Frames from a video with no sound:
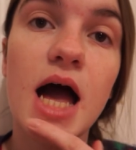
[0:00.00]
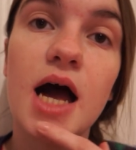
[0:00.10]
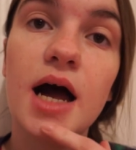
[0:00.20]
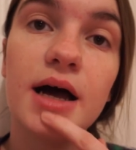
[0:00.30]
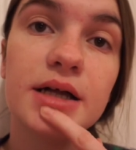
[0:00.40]

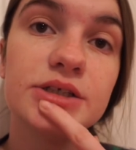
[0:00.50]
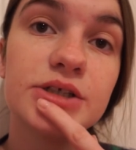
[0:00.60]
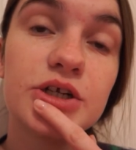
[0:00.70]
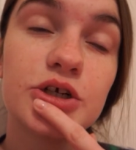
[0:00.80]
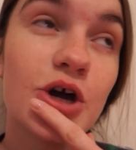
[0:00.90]
And
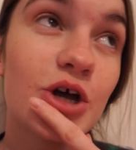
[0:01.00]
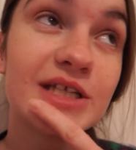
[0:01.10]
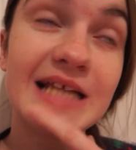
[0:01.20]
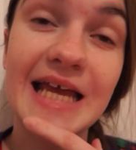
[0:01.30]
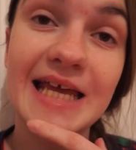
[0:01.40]
to go
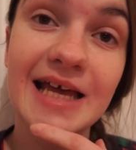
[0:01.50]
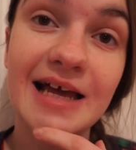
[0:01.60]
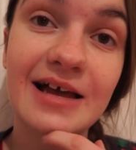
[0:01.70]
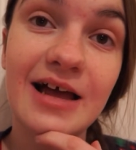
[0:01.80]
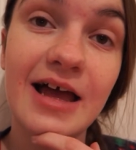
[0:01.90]
see
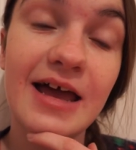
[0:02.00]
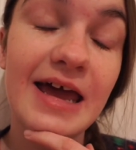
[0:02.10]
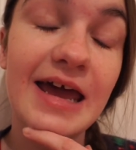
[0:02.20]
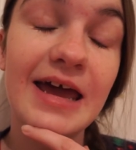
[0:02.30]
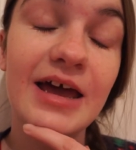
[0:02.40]

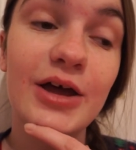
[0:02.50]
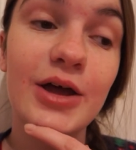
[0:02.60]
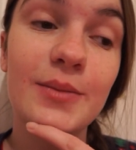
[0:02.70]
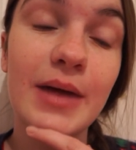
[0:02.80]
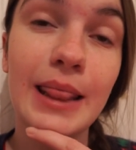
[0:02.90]

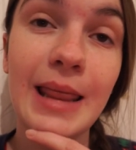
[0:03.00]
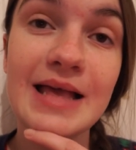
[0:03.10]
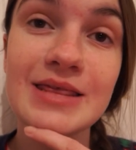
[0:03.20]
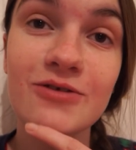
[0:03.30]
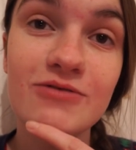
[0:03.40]

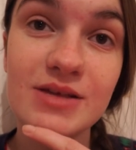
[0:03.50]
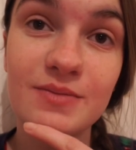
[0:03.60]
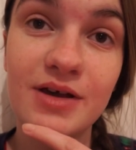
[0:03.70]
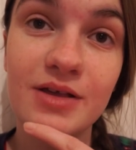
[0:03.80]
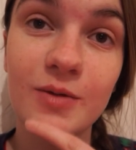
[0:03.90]
Last
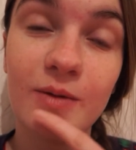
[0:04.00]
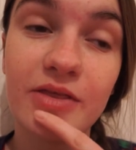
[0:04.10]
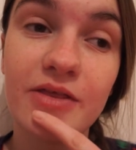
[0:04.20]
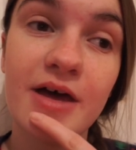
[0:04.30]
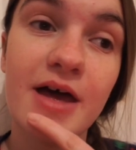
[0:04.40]
Christmas with
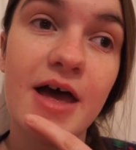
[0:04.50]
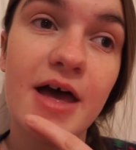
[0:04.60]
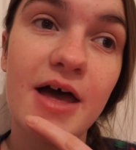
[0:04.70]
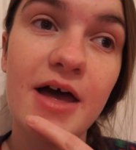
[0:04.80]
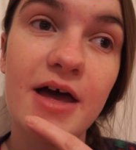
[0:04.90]

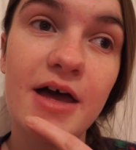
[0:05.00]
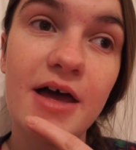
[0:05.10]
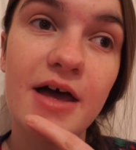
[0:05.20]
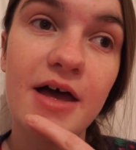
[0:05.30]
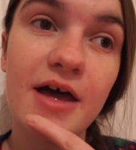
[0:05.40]

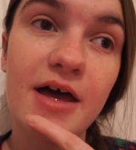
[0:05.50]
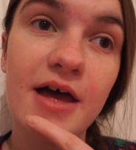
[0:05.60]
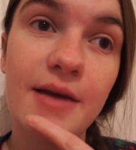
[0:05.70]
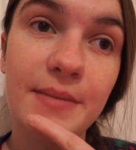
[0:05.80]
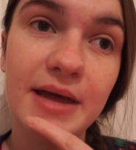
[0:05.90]

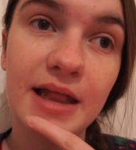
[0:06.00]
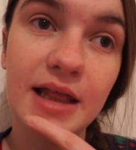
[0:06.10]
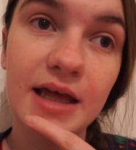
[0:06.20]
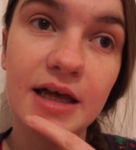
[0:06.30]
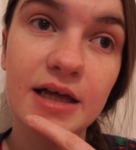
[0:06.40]

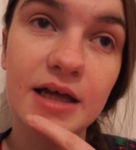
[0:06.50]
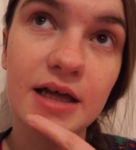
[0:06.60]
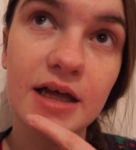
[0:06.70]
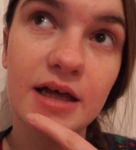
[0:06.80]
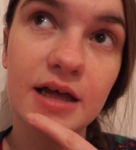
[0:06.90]
Amelia
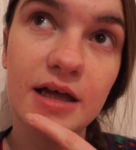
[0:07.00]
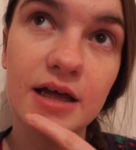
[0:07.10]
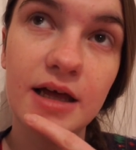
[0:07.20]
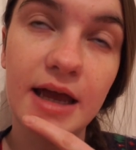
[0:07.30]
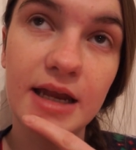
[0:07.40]

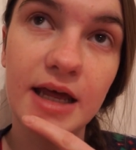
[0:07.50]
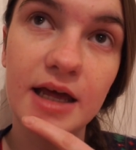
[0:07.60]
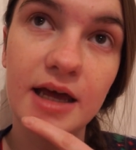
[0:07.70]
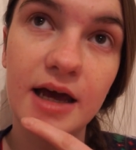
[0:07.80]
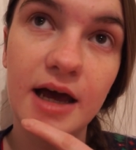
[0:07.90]
in it,
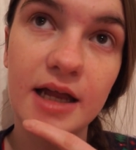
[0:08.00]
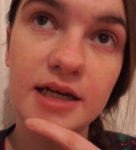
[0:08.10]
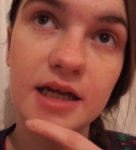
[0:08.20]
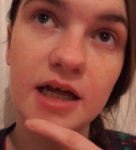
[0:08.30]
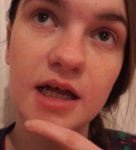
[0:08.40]

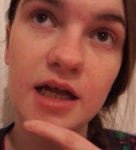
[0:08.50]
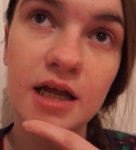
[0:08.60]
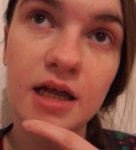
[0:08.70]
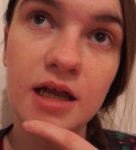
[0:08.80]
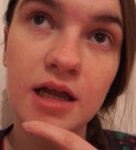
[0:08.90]
and
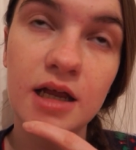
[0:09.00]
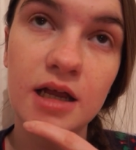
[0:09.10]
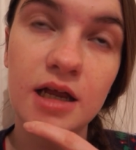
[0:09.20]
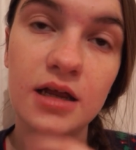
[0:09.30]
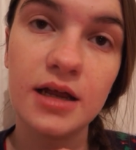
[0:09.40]

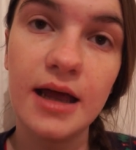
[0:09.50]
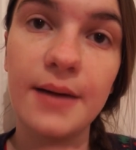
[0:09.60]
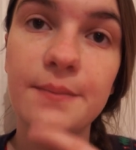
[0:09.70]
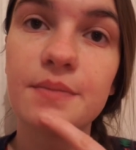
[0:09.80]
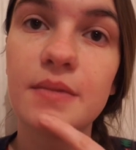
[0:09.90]
yeah,
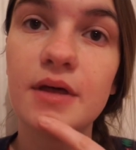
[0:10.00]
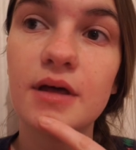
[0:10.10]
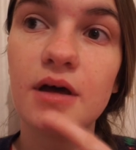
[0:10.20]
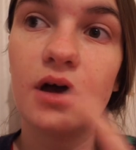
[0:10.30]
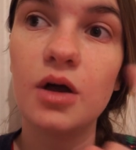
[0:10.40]

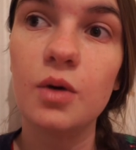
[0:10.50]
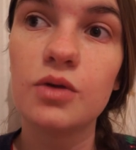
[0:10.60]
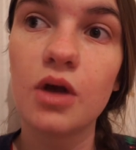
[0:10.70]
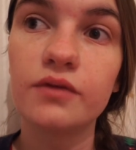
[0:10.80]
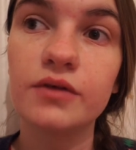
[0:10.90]
who's
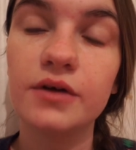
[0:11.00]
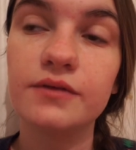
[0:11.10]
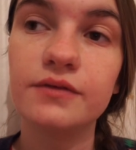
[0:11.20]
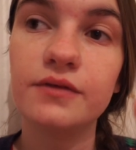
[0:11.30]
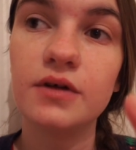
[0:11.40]
off
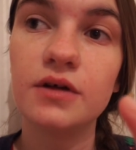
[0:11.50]
of